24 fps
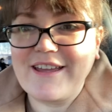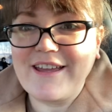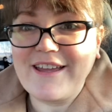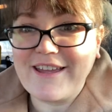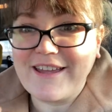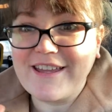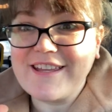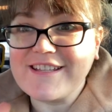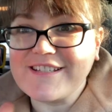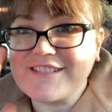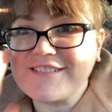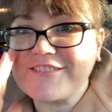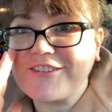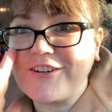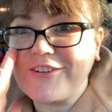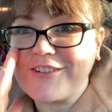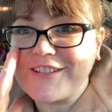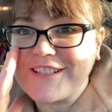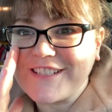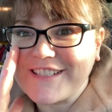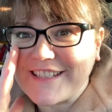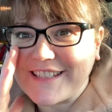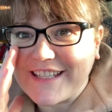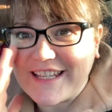is
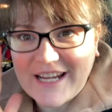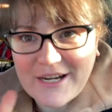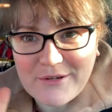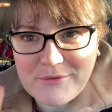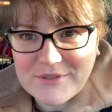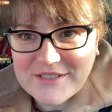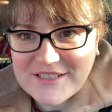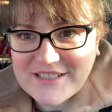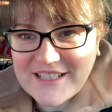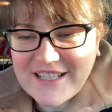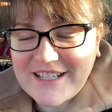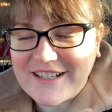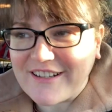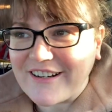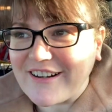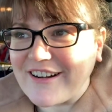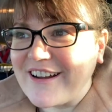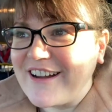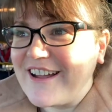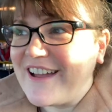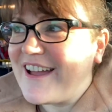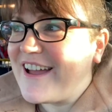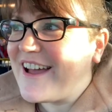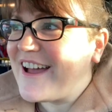honestly hours later.
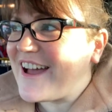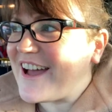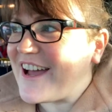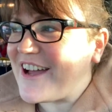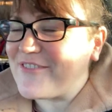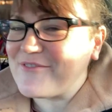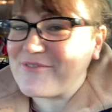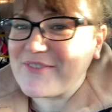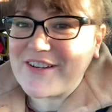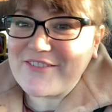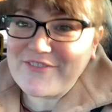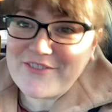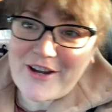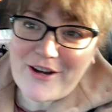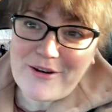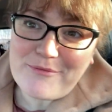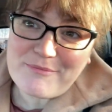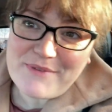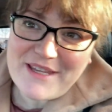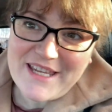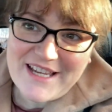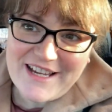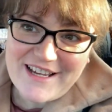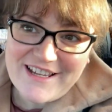I've got
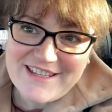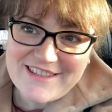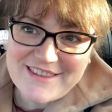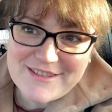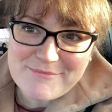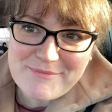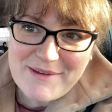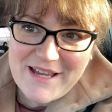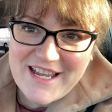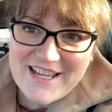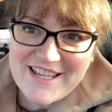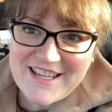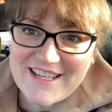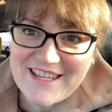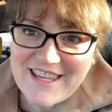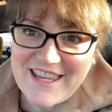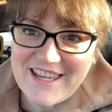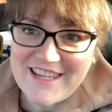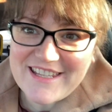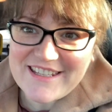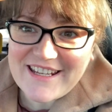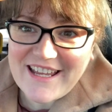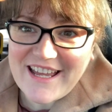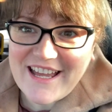Mia in the back
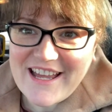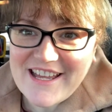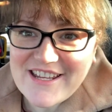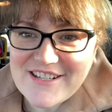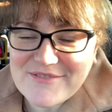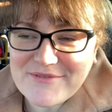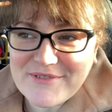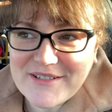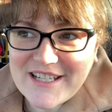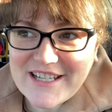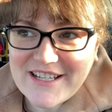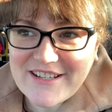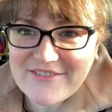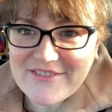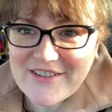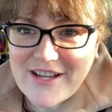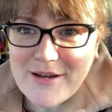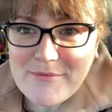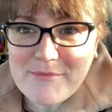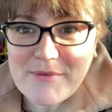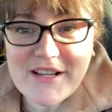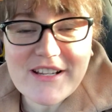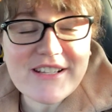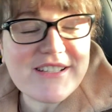again and we have
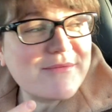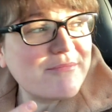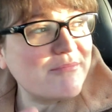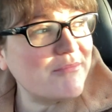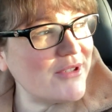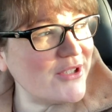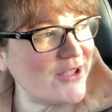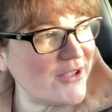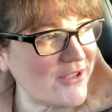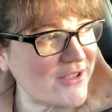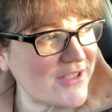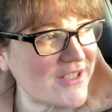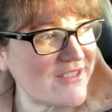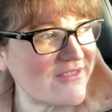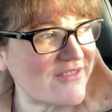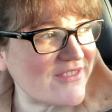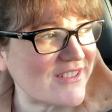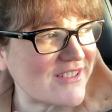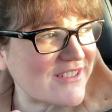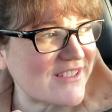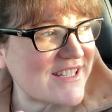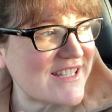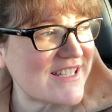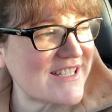come out. It's
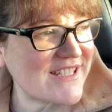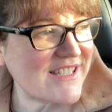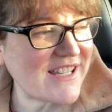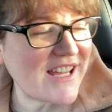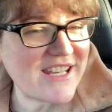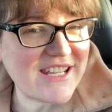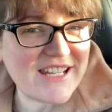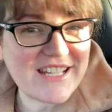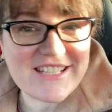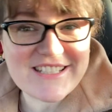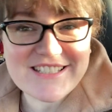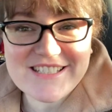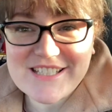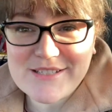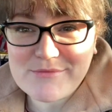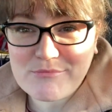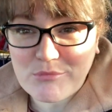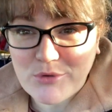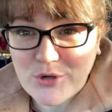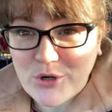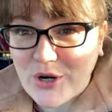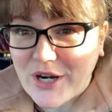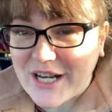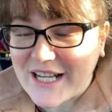beautiful, sunny,
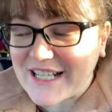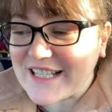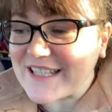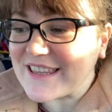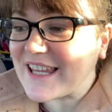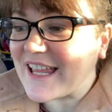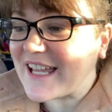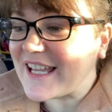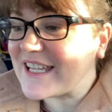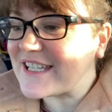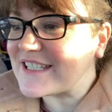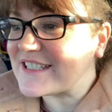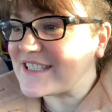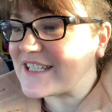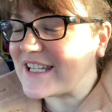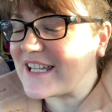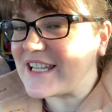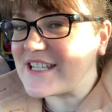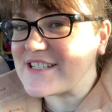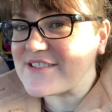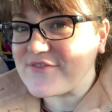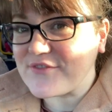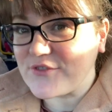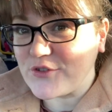spring-like day.
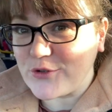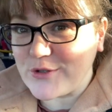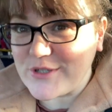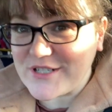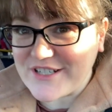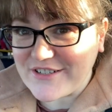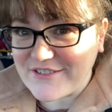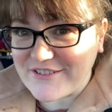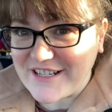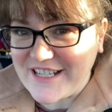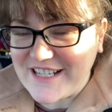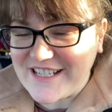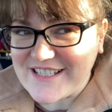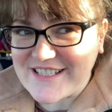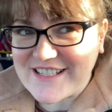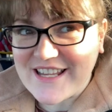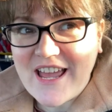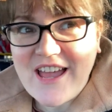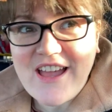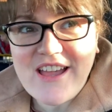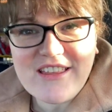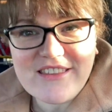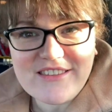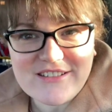It's 4 degrees.
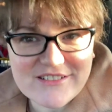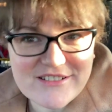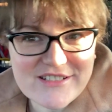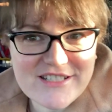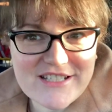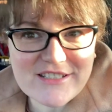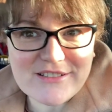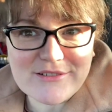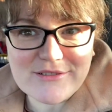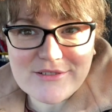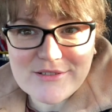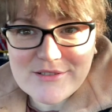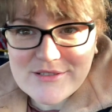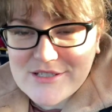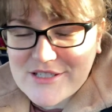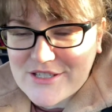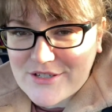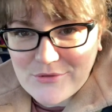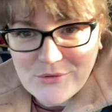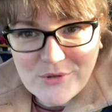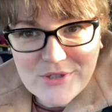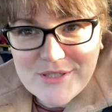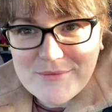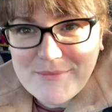There's still
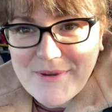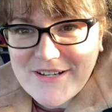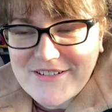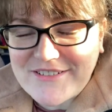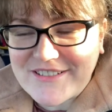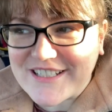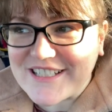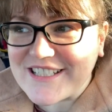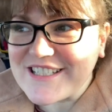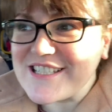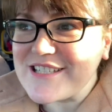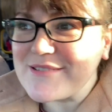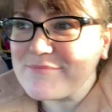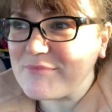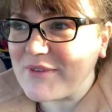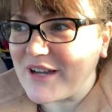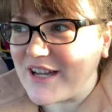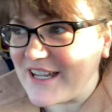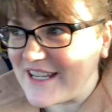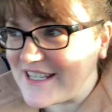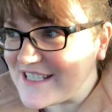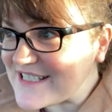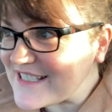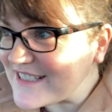snow on the mountains,
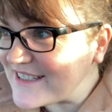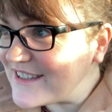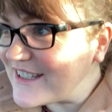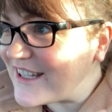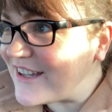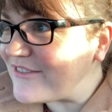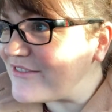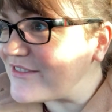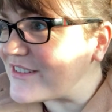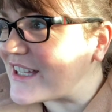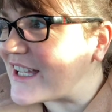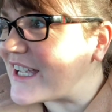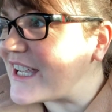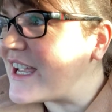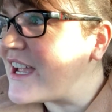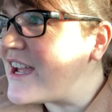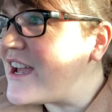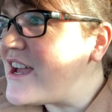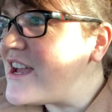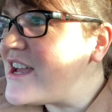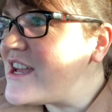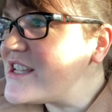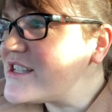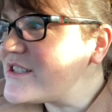but it's lovely.
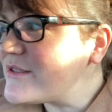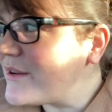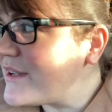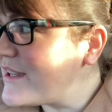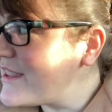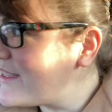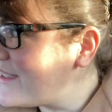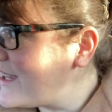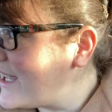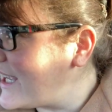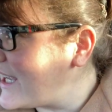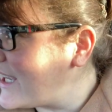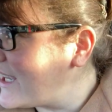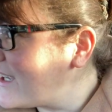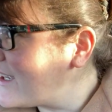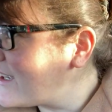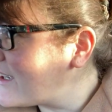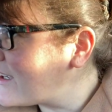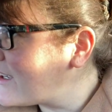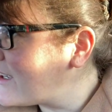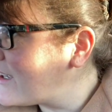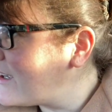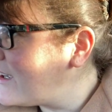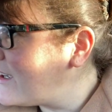So I
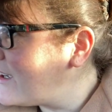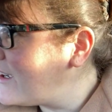think